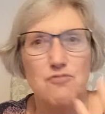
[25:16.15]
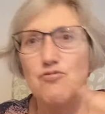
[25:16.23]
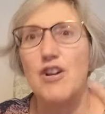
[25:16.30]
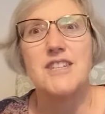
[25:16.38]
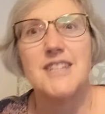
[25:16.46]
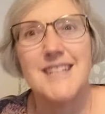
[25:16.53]

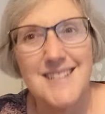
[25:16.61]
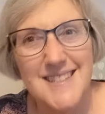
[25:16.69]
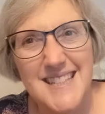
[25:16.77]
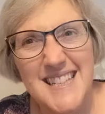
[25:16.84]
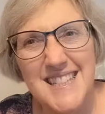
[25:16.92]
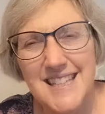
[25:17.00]

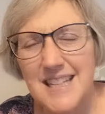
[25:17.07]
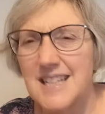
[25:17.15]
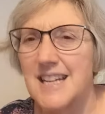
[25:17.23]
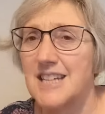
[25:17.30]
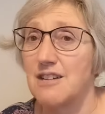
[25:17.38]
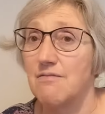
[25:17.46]
resonances,
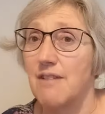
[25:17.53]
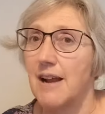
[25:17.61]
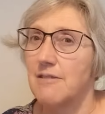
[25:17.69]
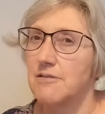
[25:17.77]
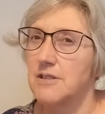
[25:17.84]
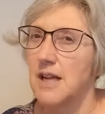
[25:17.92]
doesn't it,
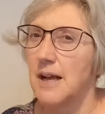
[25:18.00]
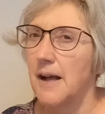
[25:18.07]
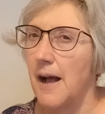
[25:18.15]
around